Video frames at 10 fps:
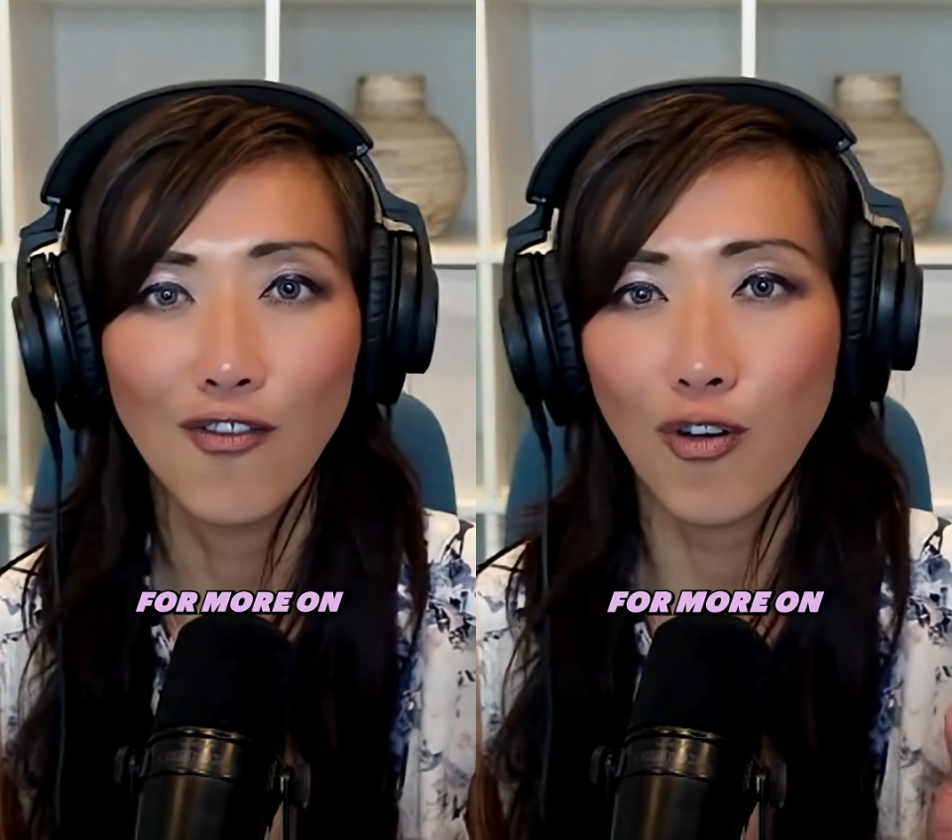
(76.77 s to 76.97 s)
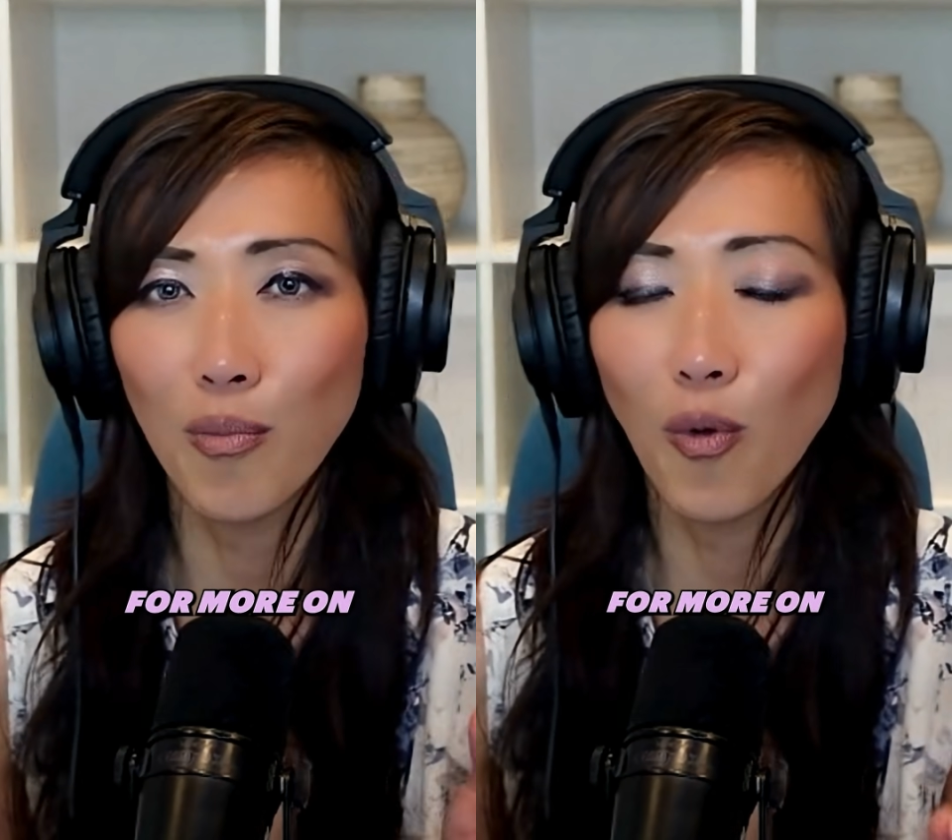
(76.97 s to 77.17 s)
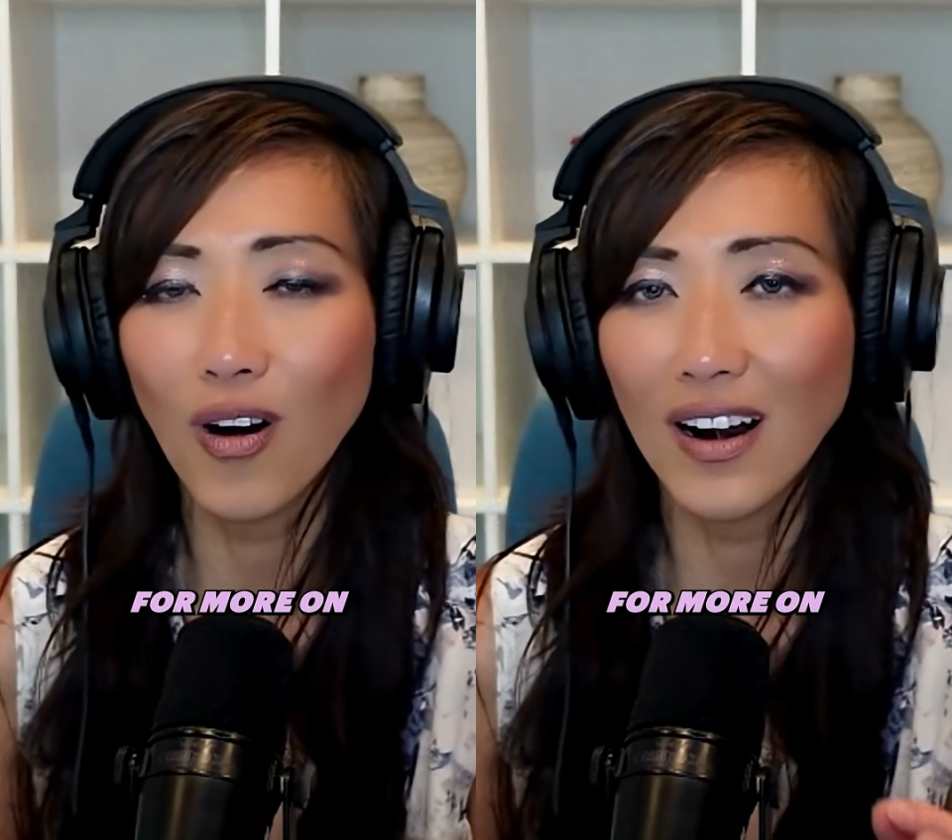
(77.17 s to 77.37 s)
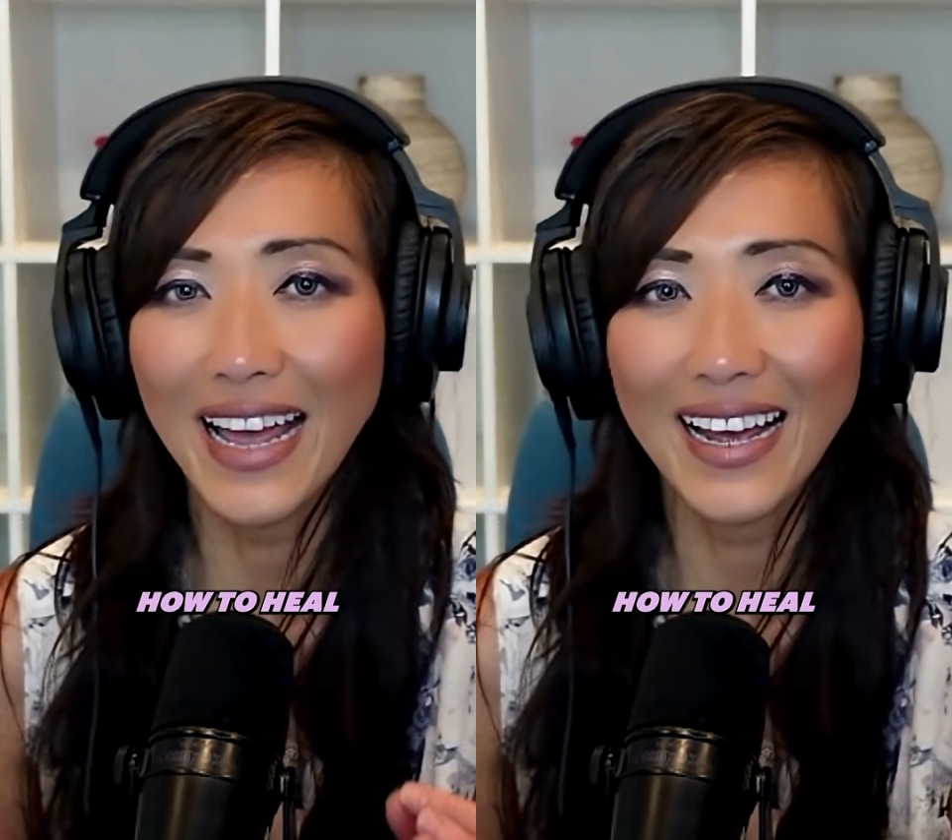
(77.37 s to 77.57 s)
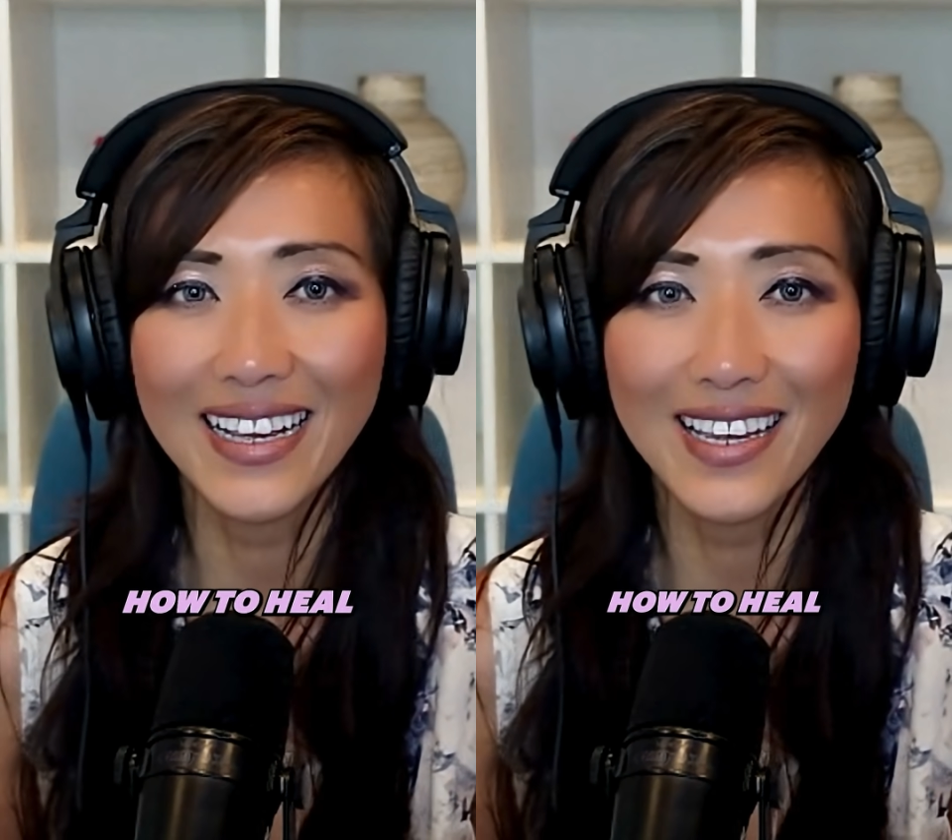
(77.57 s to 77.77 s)
For more on
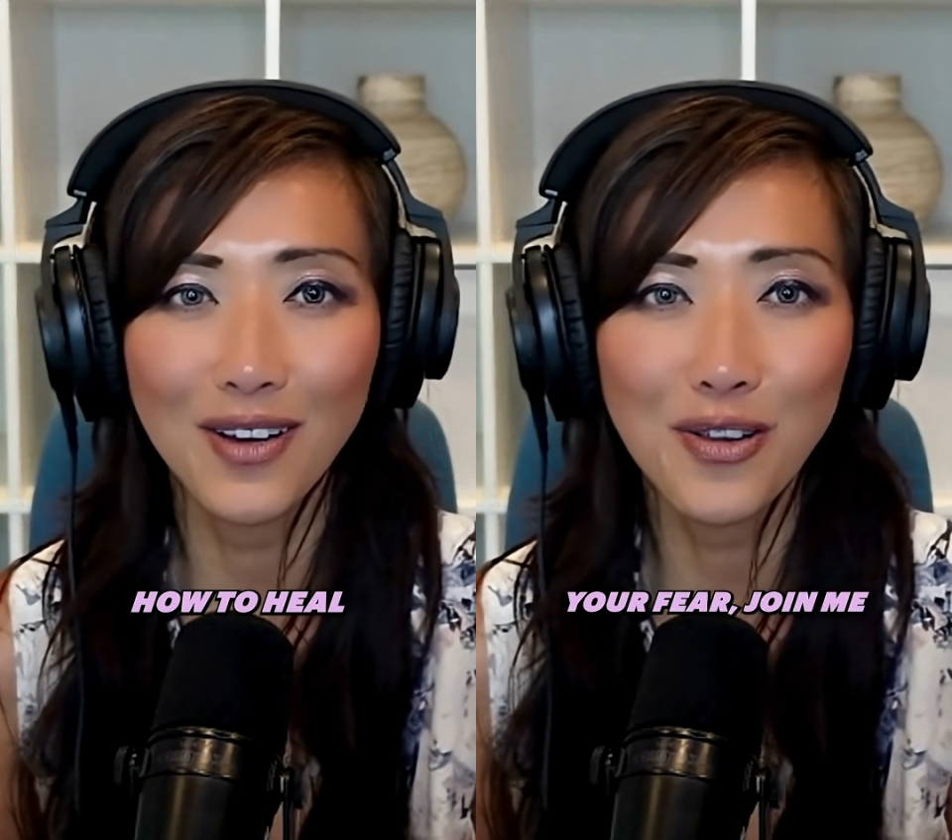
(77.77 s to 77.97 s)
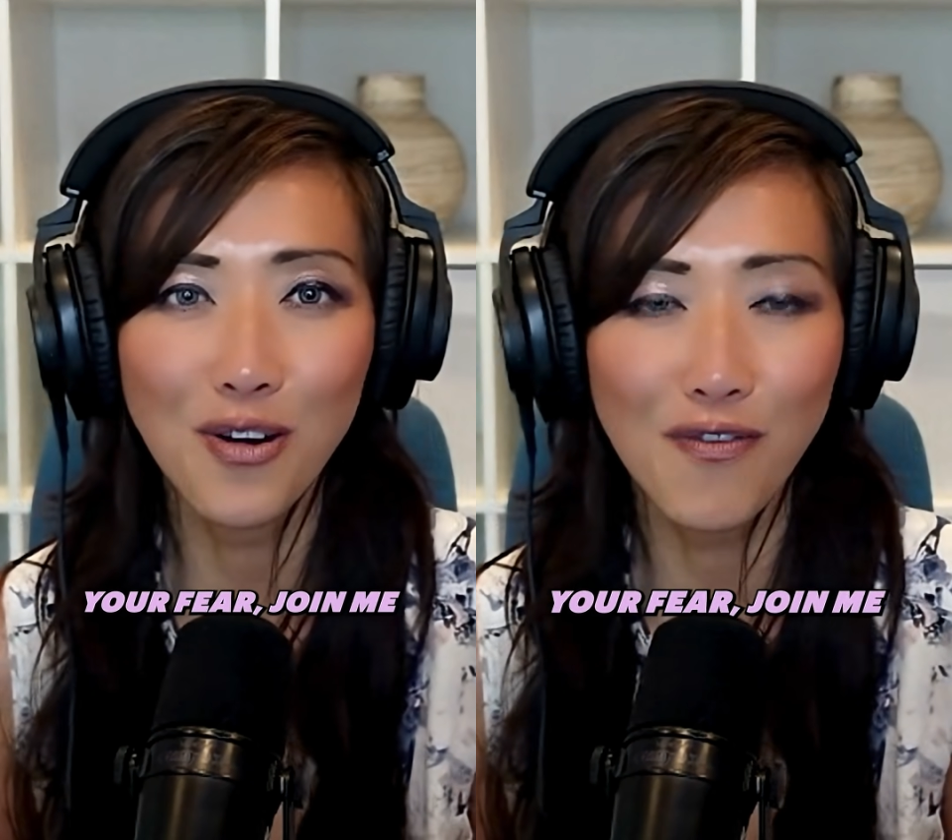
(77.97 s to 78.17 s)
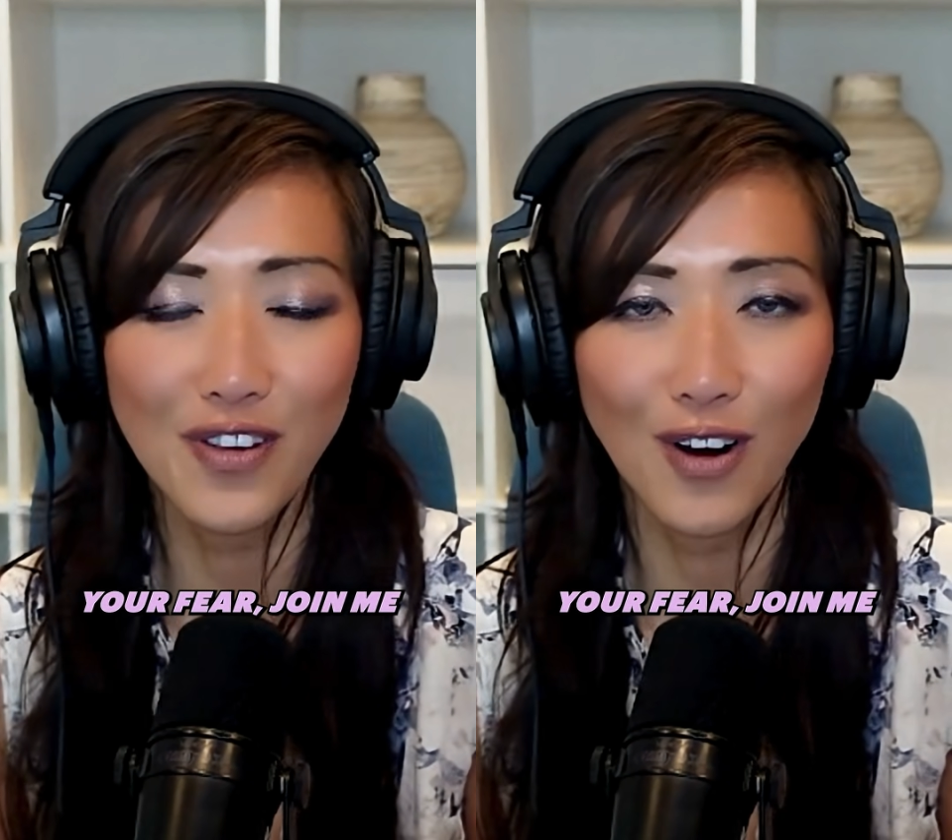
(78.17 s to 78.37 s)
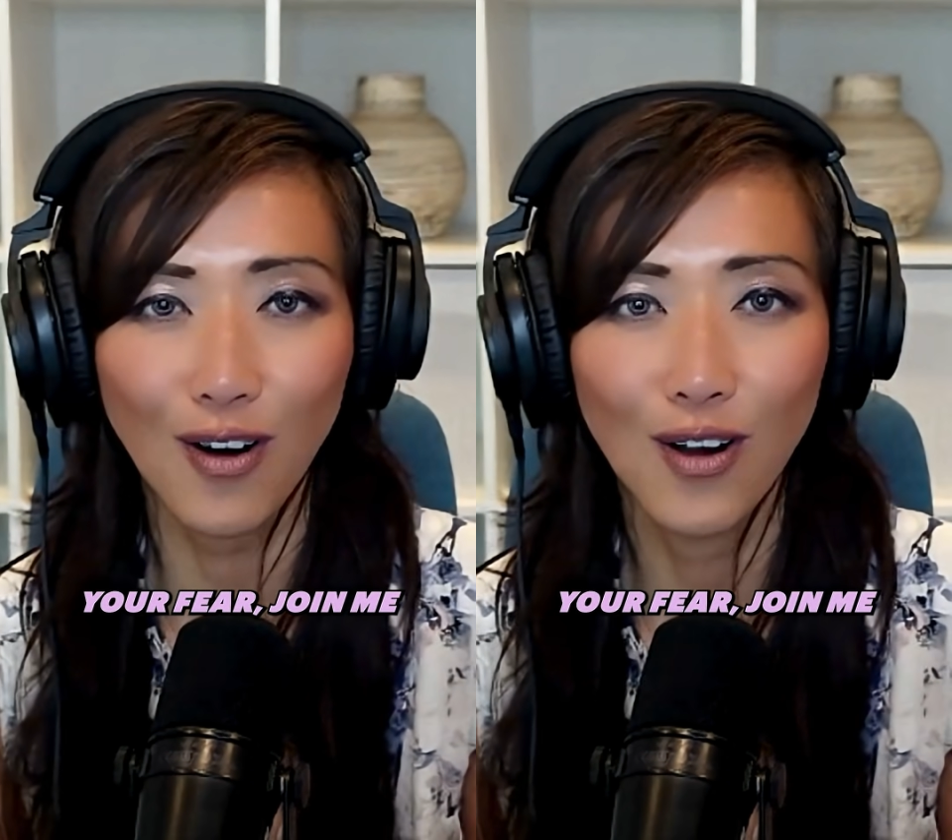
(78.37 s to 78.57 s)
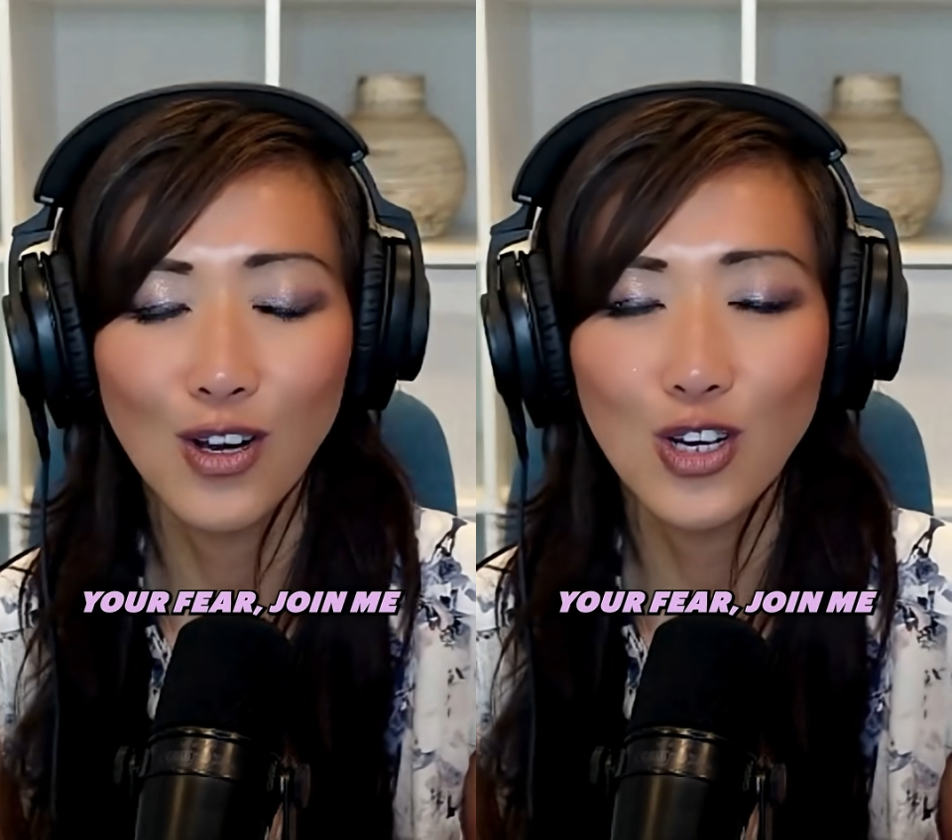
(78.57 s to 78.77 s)
how to heal your fear,